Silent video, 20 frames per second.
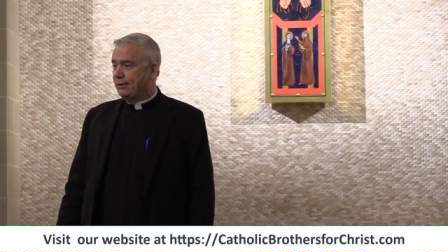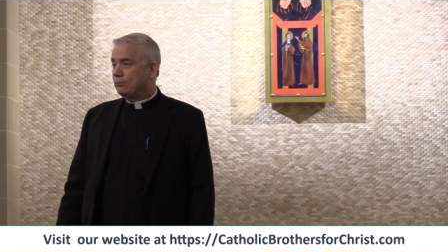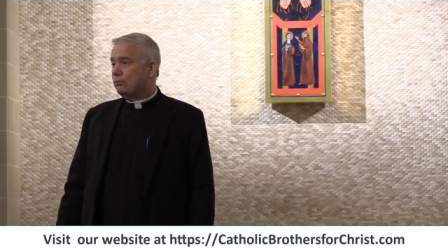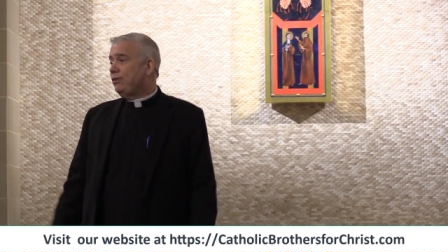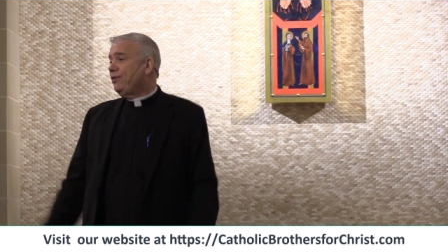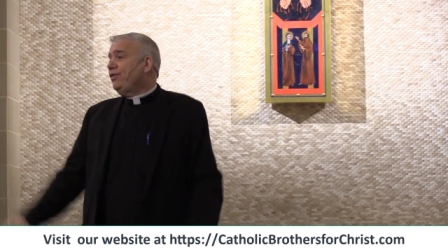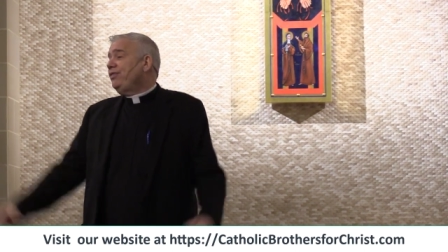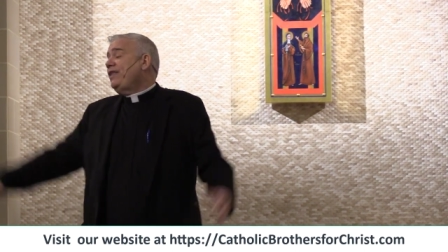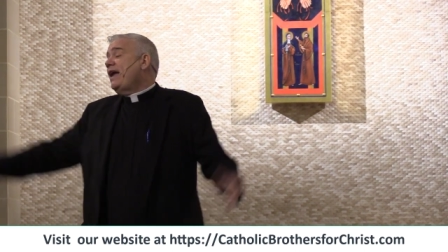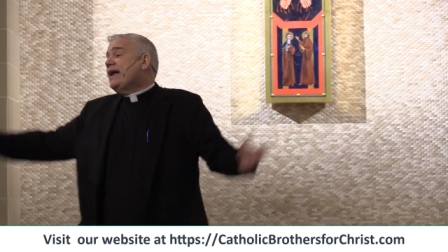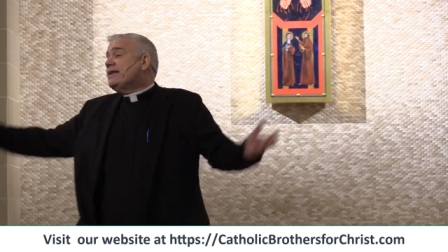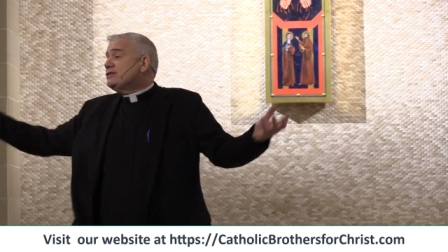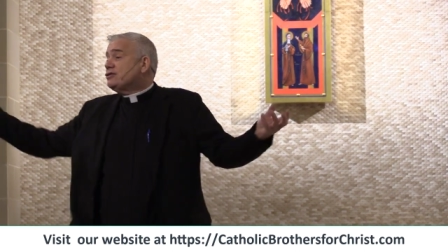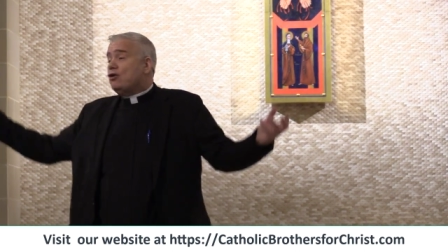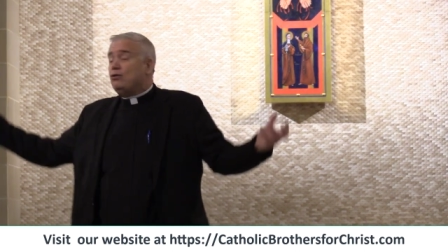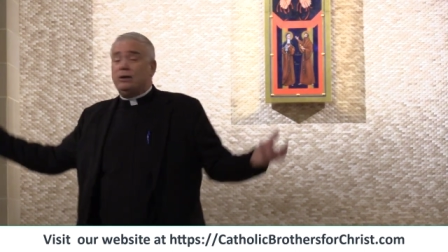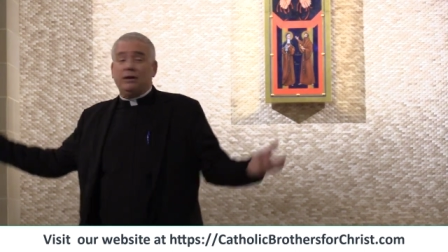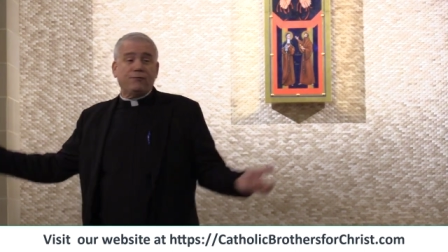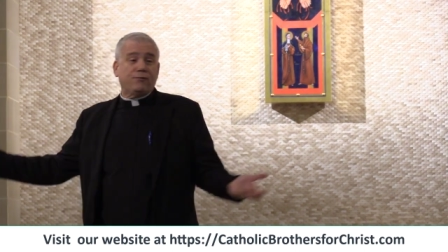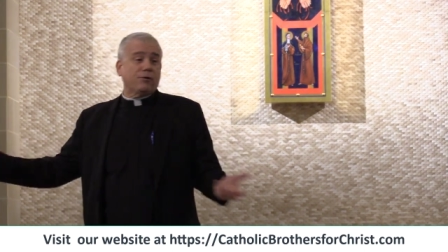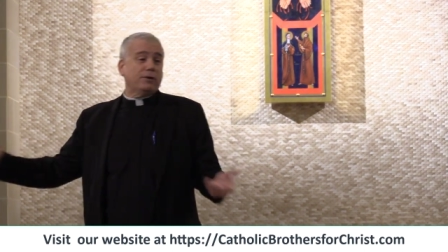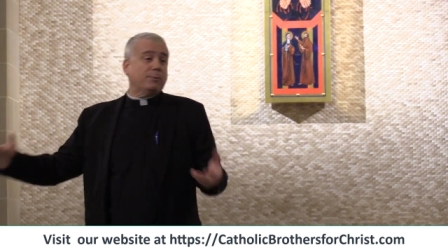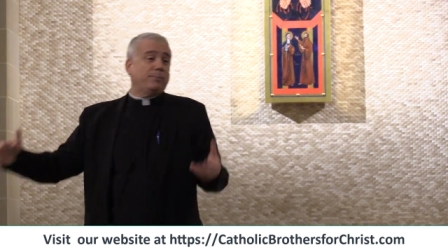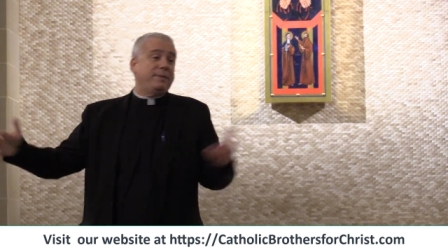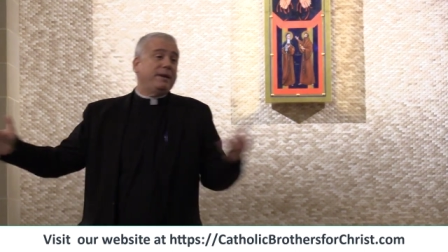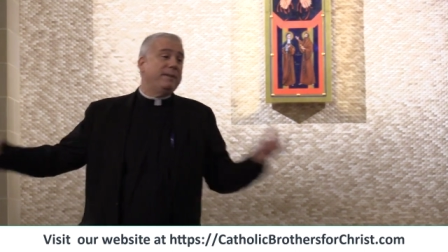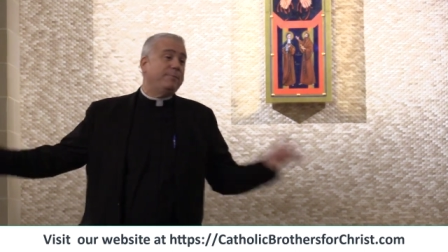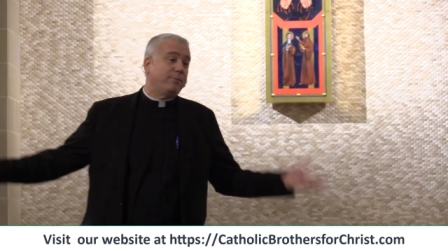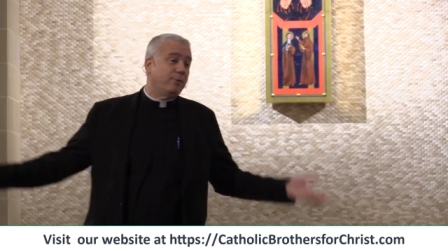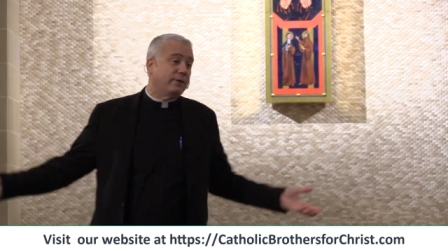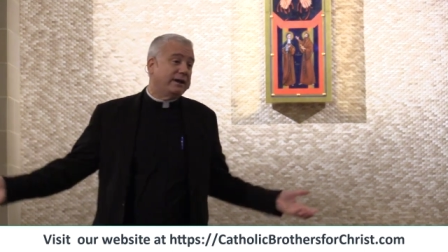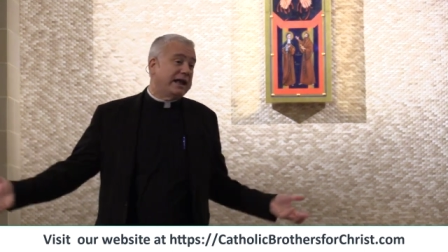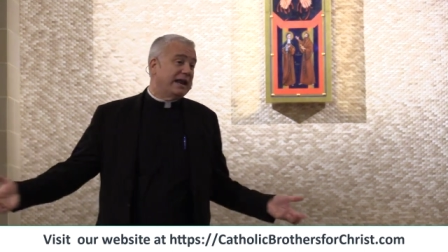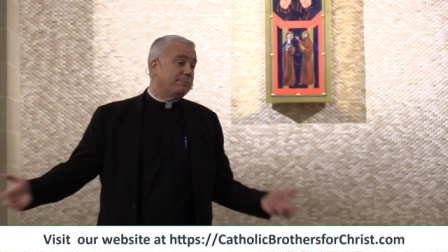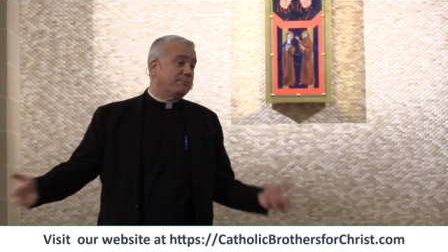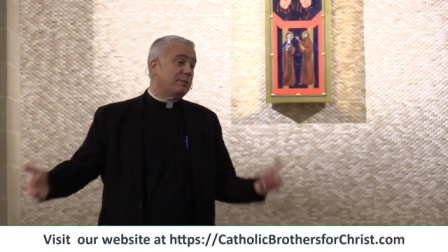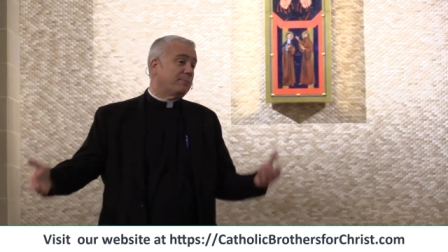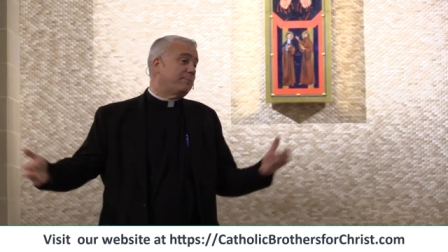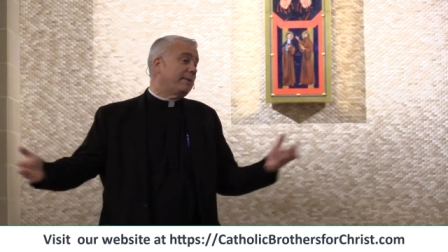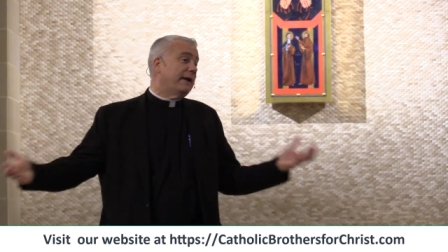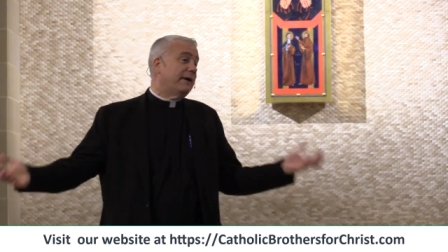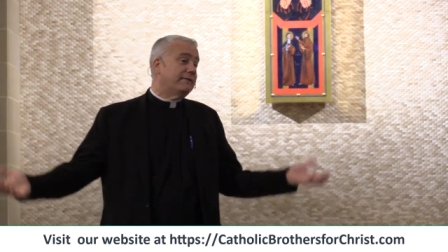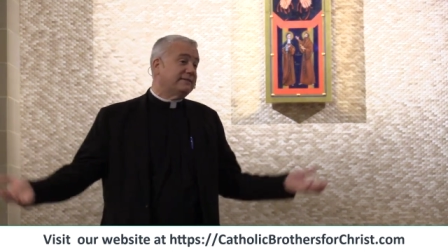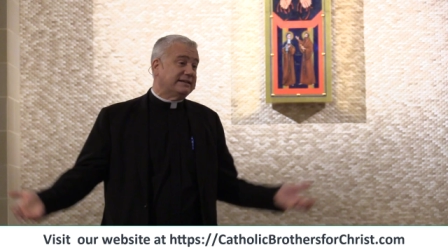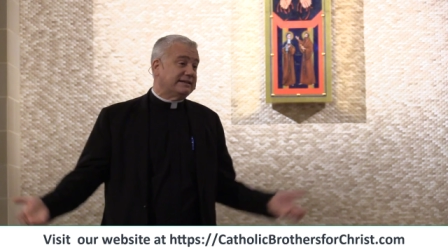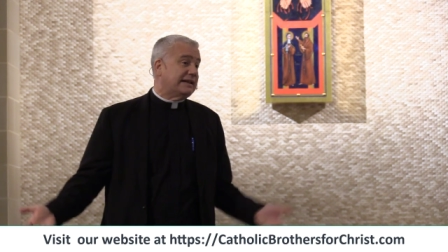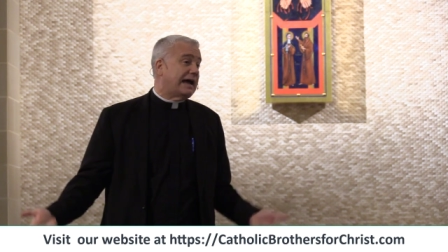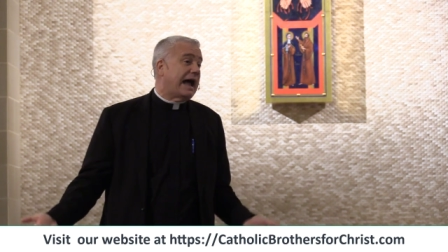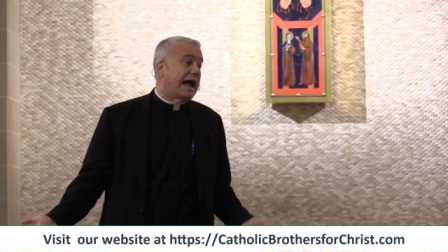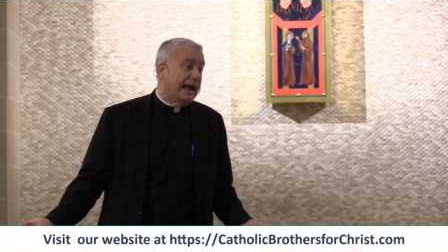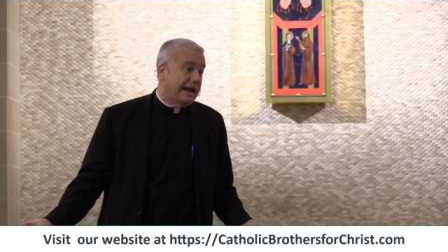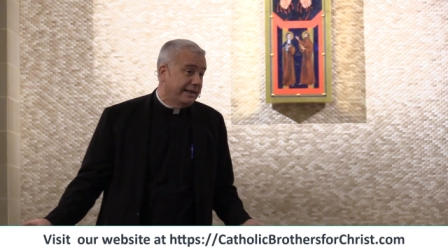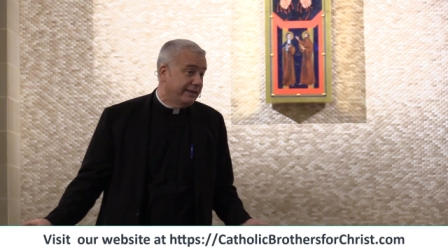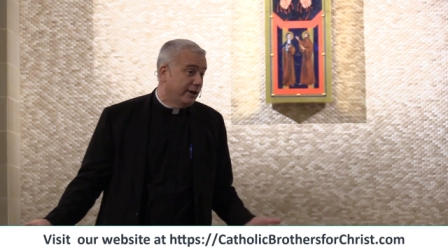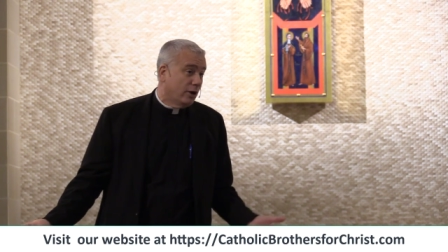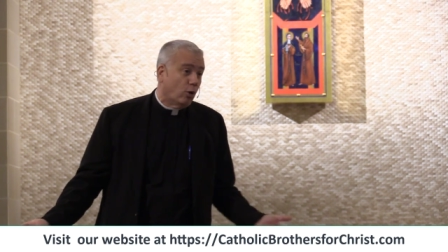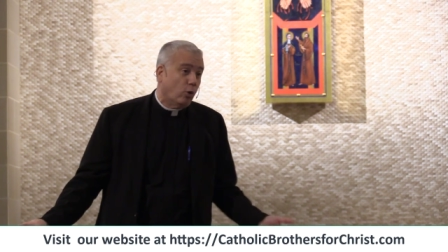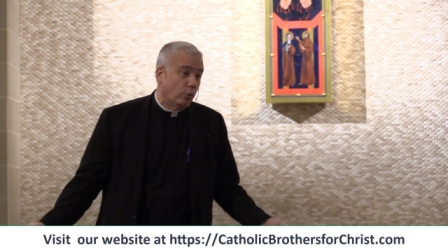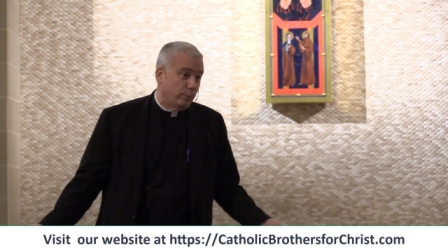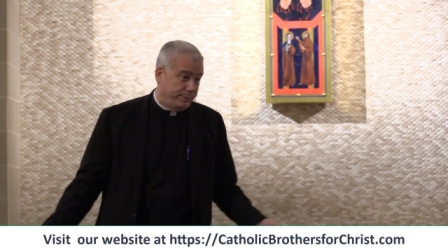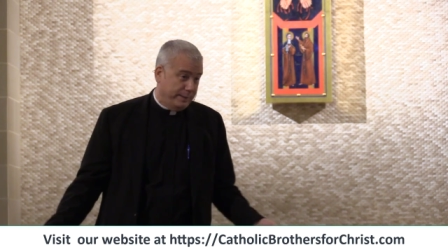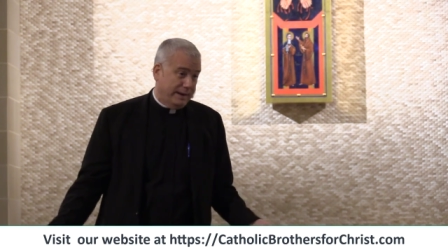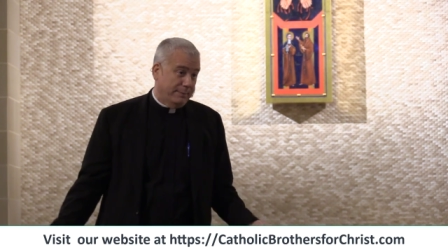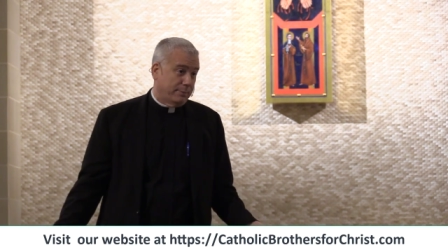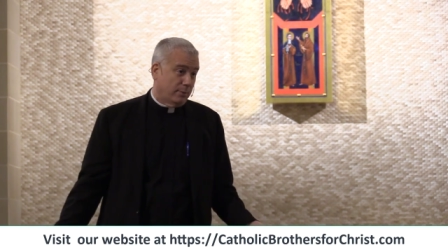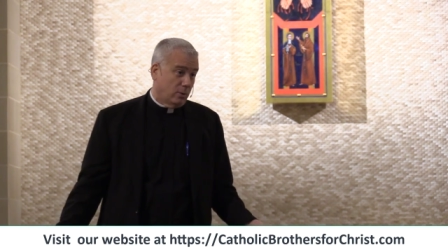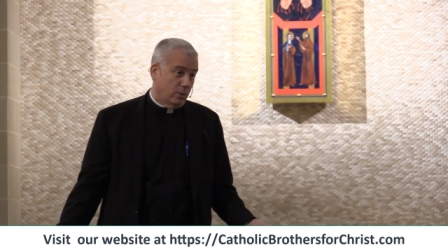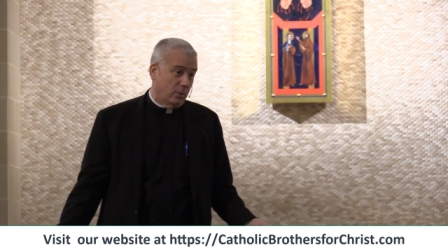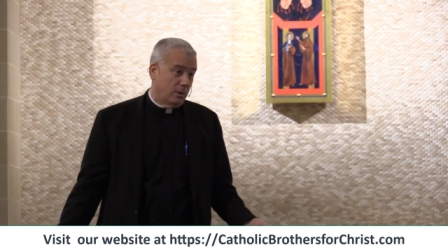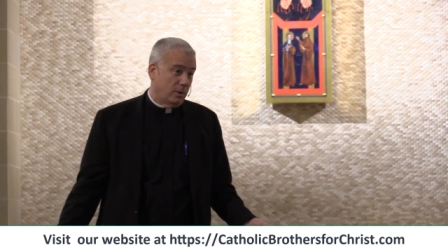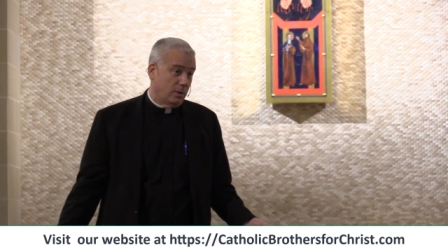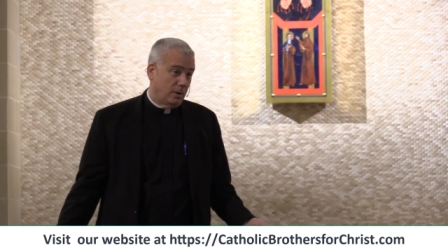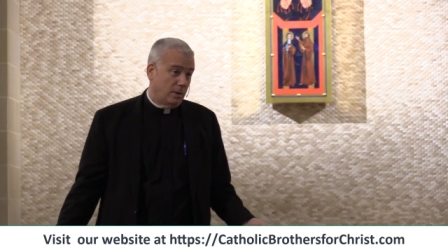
Well, that's only for the people getting prepared to die, the old people.